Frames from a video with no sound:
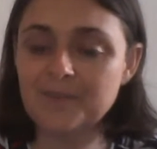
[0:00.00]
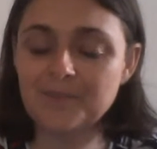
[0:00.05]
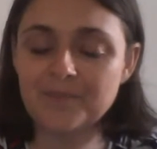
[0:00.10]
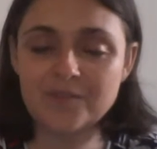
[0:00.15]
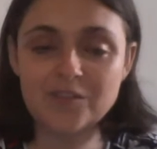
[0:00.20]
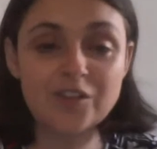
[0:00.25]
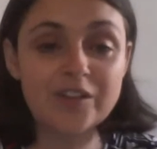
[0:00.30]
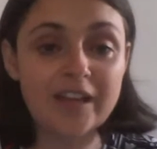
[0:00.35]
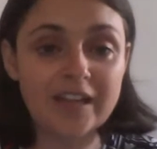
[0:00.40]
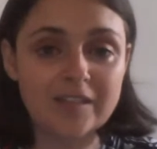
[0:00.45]

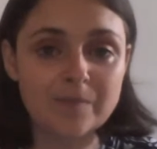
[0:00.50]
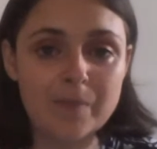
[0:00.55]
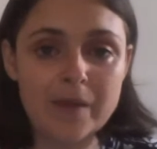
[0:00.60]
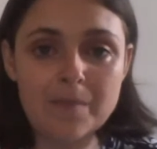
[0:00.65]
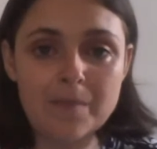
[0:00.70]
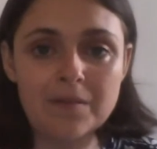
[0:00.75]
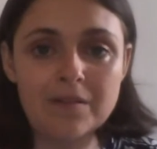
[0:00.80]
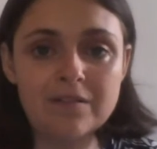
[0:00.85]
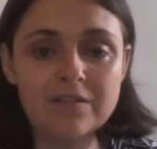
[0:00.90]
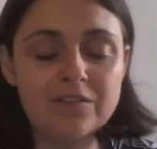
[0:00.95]
So yes,
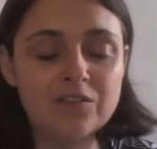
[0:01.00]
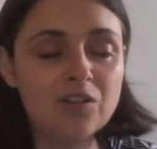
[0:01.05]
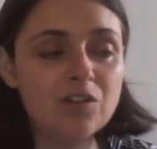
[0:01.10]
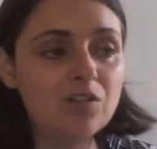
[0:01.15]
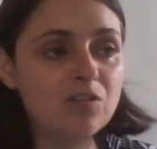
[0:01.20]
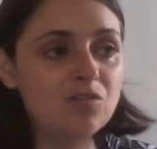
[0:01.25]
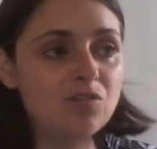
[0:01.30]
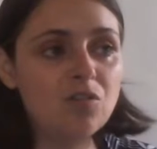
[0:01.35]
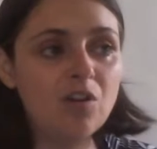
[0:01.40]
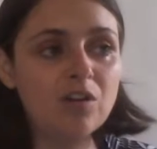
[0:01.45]
people are
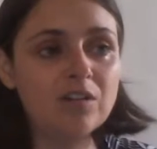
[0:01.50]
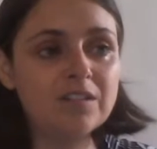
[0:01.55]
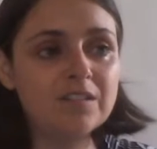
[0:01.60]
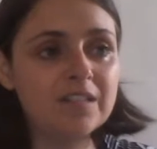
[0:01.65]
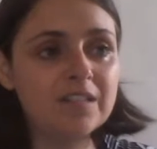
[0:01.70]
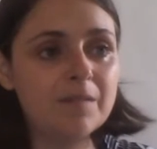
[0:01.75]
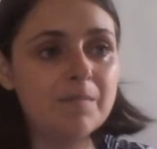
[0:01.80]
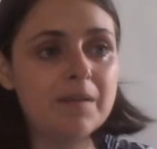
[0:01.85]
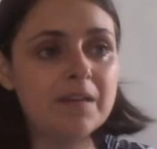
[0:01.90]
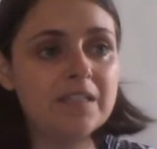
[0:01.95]
not as
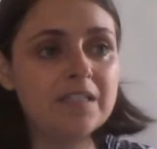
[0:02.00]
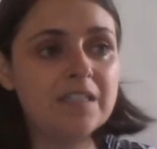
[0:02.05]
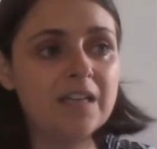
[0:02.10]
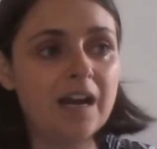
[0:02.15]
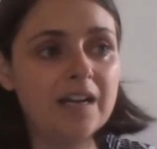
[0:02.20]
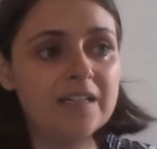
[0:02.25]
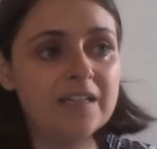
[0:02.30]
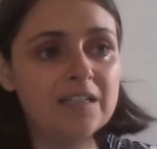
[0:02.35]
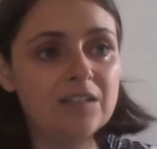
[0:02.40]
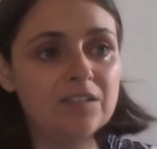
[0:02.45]
committed to
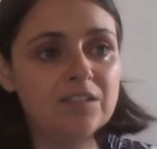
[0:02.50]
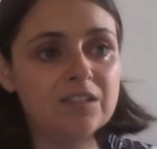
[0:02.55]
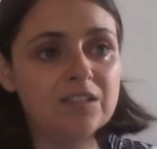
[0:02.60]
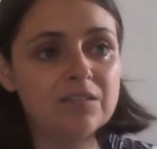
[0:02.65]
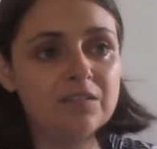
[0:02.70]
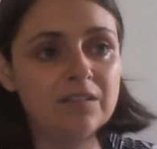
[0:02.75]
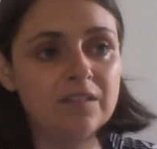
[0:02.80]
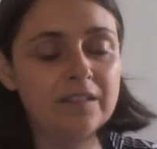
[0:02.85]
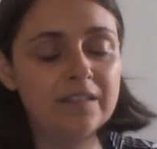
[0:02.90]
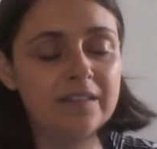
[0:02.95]

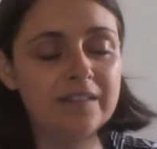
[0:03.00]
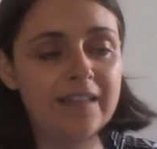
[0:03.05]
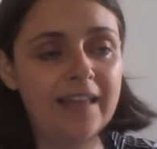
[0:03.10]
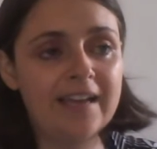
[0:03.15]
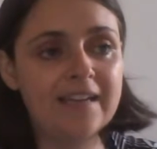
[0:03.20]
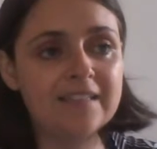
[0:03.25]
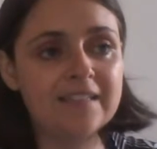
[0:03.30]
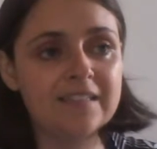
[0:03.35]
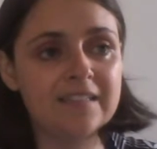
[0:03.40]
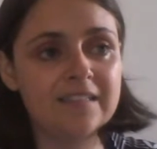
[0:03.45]
ideological
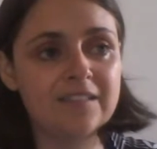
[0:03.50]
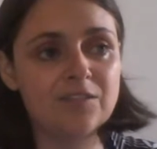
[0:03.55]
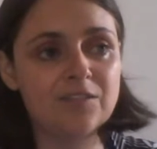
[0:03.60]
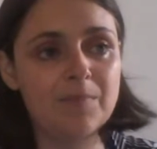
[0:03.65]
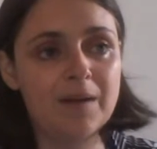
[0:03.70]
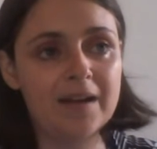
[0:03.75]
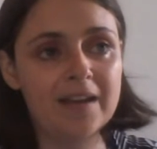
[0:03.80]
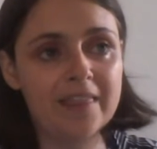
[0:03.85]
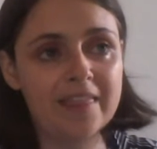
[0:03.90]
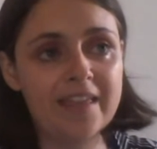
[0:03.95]
lanes as you
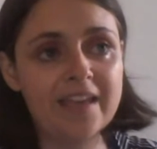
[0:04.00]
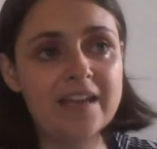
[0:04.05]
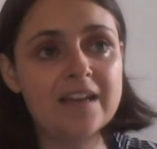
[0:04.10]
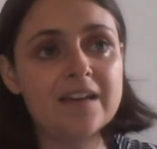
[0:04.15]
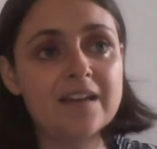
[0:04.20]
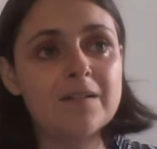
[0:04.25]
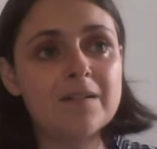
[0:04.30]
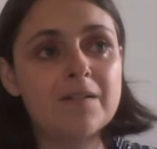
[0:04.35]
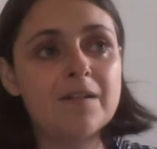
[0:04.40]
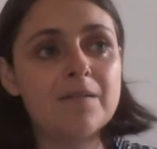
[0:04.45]
might
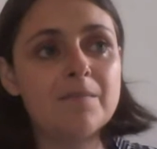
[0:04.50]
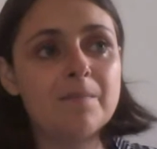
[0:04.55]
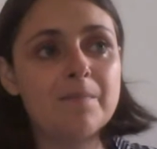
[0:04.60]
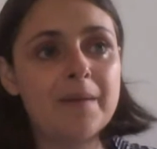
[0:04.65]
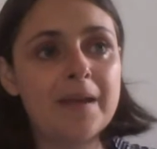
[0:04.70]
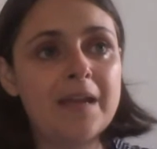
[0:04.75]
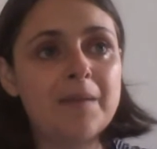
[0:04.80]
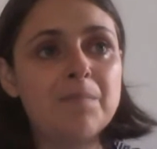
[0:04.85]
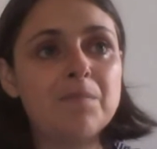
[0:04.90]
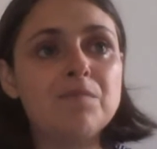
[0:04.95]
think.
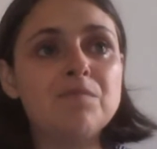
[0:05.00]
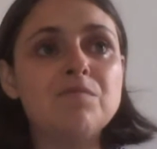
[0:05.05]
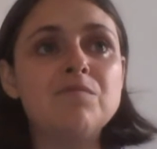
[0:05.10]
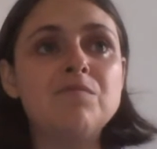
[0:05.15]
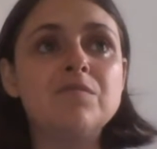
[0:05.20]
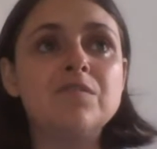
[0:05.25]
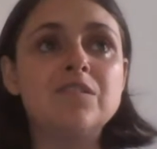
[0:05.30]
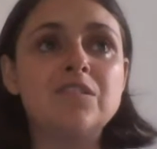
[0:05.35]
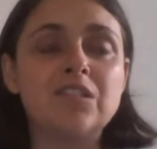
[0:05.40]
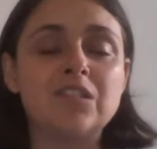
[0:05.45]

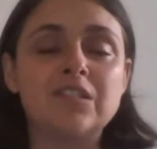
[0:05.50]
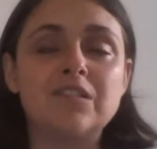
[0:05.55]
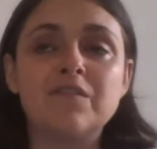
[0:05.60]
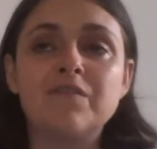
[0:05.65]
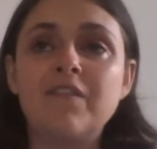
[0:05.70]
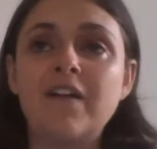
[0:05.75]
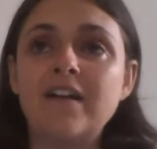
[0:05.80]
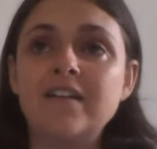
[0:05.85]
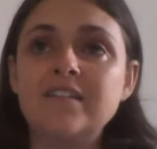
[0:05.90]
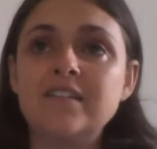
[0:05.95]
People just
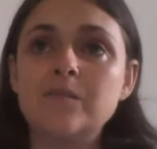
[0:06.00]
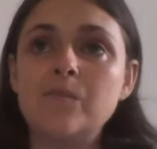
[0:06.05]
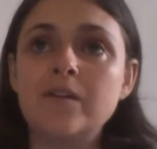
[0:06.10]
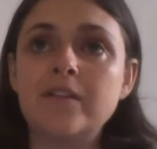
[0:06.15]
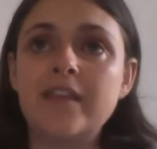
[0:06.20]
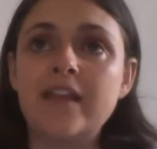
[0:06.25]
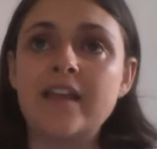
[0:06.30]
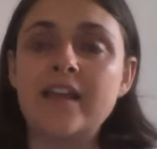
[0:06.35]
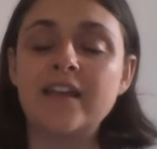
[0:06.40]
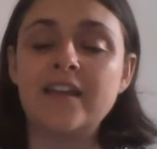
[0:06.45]
find
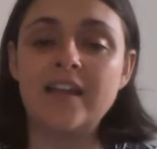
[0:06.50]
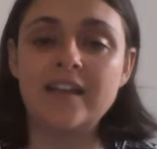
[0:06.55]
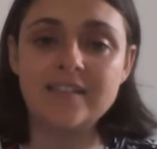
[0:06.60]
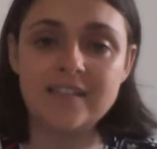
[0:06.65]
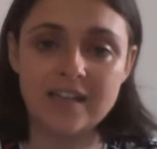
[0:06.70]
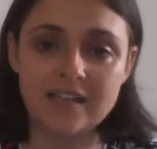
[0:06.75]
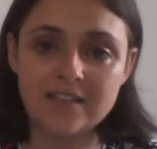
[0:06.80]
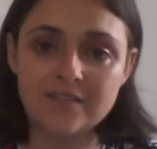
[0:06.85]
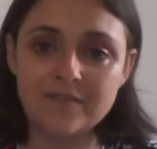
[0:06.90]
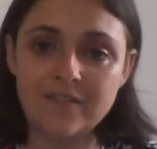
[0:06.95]
someone they can
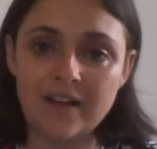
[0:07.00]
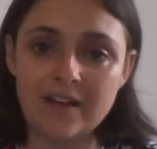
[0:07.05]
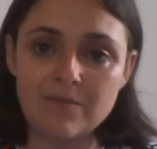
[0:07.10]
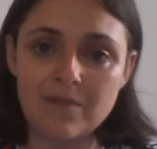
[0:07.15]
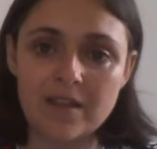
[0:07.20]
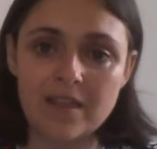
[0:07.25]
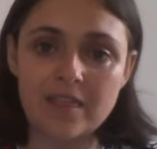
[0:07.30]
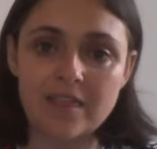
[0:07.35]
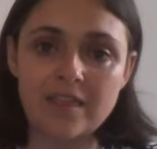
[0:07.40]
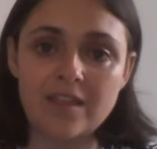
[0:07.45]
identify
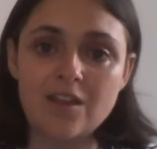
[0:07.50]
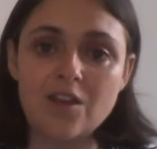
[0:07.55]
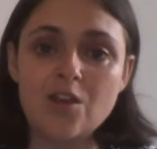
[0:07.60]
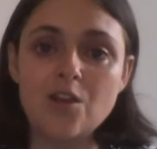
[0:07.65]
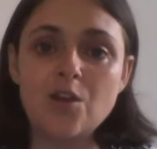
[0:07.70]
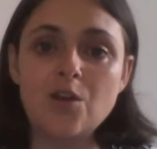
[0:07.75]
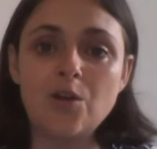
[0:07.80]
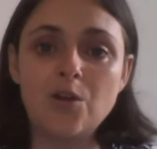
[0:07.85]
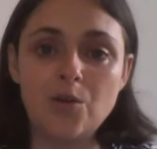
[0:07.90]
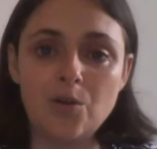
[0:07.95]
with,
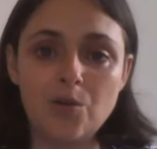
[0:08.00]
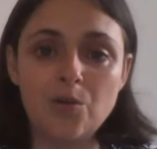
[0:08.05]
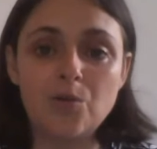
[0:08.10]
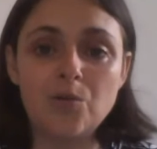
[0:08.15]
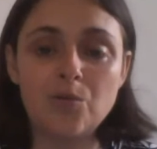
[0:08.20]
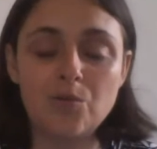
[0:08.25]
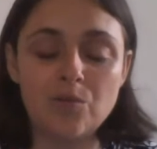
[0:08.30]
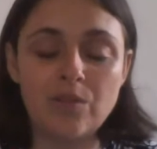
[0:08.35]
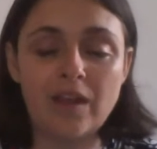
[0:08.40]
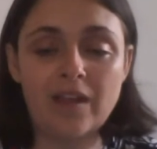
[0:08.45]

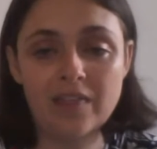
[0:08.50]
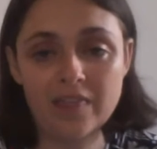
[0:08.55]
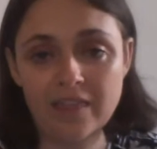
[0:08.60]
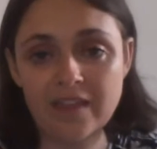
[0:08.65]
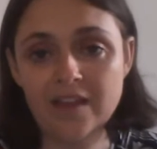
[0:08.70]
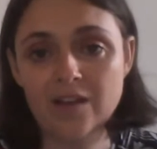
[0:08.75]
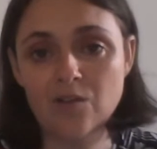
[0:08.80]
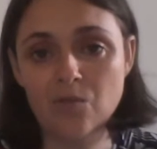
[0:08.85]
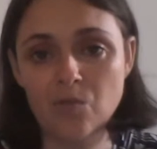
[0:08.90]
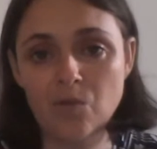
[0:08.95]
who they
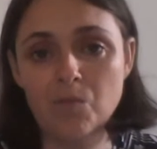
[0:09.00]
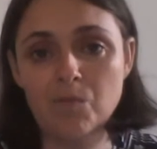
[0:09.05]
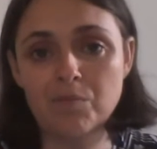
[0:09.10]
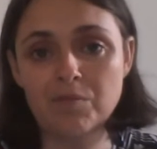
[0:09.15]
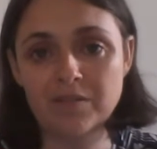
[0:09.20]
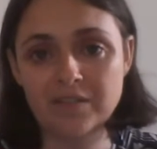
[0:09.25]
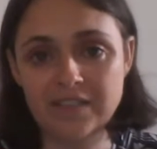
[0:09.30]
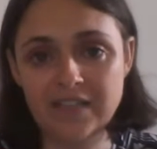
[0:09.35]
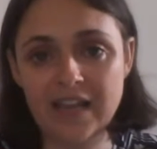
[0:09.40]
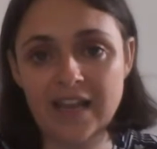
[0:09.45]
think will
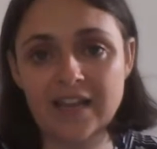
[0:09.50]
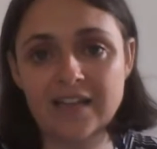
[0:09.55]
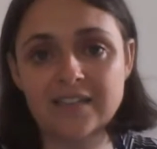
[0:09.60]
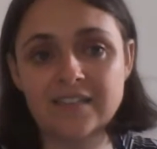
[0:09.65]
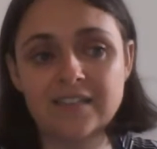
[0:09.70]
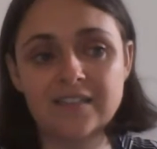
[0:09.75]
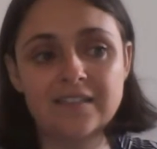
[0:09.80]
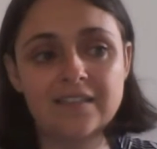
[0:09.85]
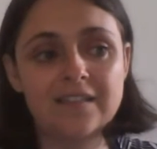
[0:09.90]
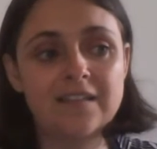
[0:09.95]

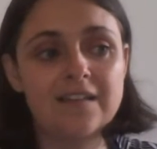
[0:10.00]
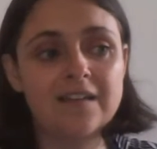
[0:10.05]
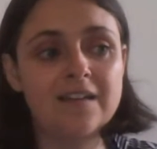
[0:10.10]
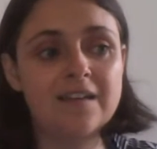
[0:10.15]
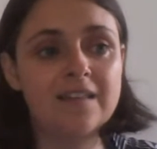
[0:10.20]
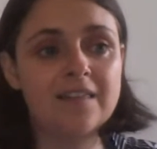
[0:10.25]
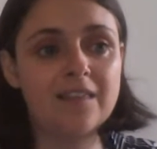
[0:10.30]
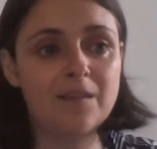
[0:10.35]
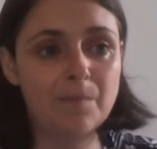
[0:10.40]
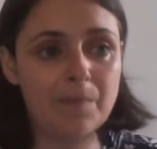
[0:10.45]
protect
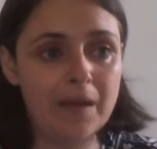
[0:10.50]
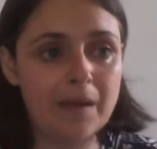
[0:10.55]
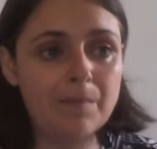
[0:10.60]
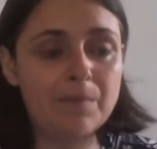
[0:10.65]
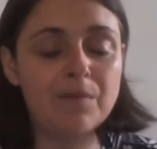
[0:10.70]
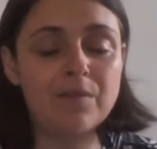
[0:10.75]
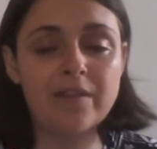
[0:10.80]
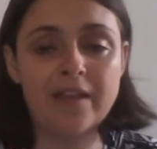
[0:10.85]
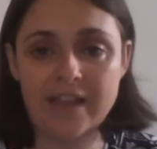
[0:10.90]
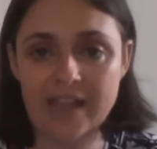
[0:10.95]
the
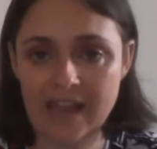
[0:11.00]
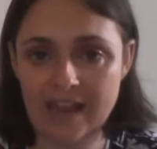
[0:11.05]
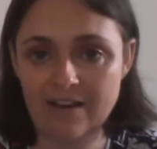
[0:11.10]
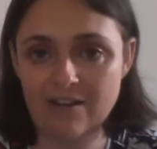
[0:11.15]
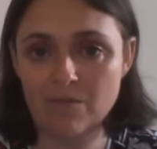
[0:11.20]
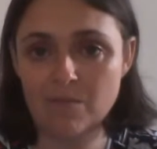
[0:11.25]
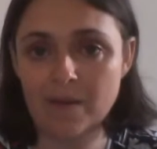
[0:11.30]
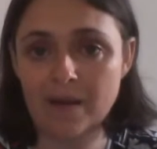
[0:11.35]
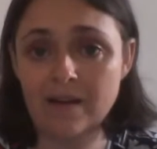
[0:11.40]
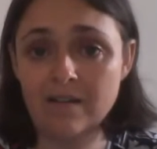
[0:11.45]
people they care
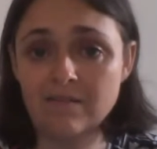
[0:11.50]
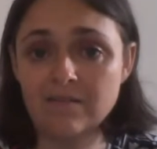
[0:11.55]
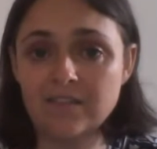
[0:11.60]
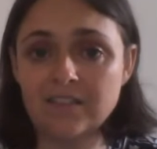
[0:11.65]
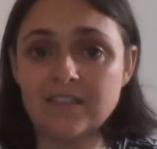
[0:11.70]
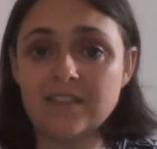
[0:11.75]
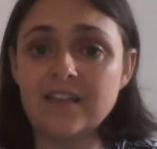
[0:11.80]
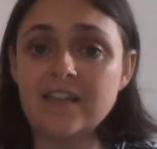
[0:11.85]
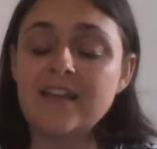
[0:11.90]
about,